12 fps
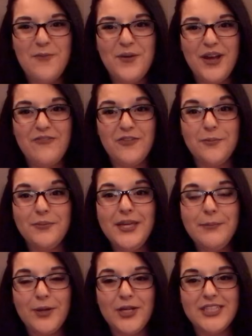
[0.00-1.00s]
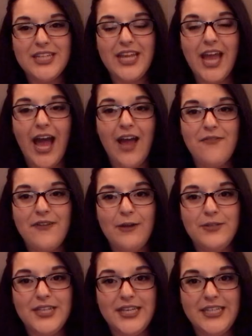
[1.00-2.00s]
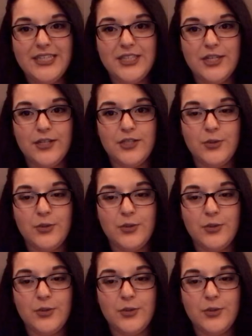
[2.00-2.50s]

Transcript: But for me personally, I found it easier